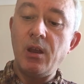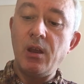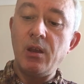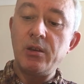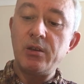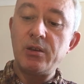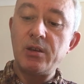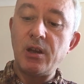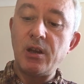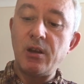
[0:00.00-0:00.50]

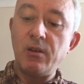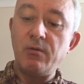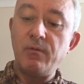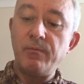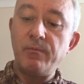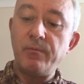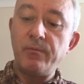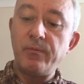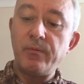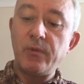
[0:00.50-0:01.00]
So
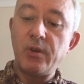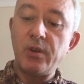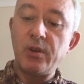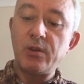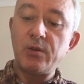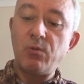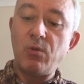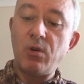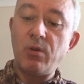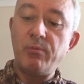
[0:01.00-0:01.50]
the
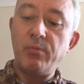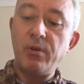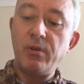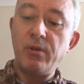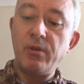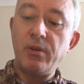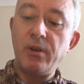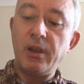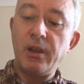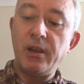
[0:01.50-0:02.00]
swab
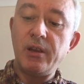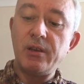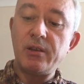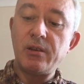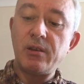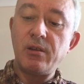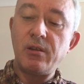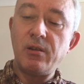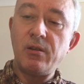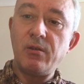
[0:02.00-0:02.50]
needs
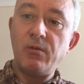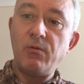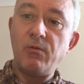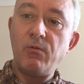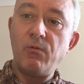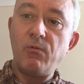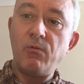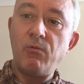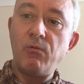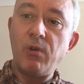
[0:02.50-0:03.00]
to
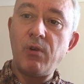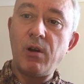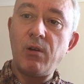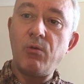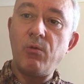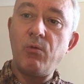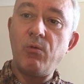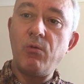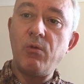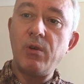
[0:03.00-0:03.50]
roll